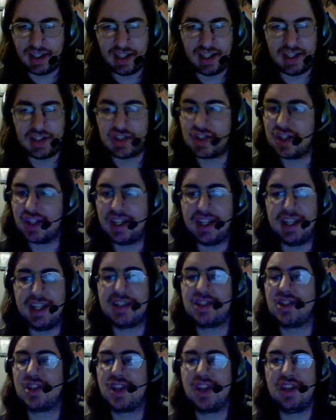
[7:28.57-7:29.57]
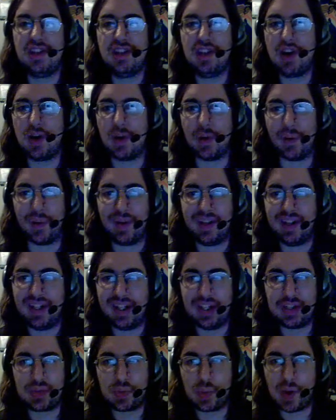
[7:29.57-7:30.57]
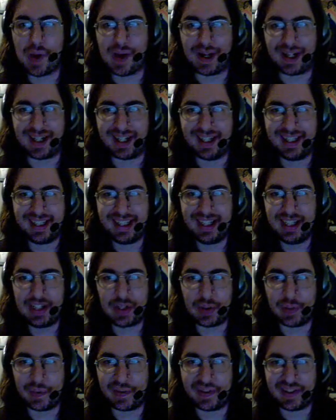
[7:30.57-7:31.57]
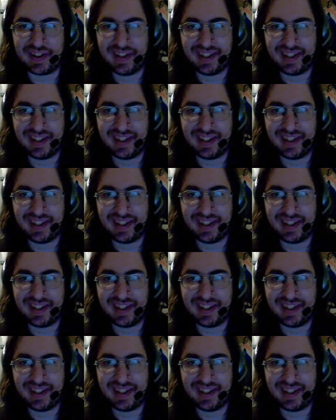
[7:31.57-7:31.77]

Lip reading: It's no. It's wrong. You don't.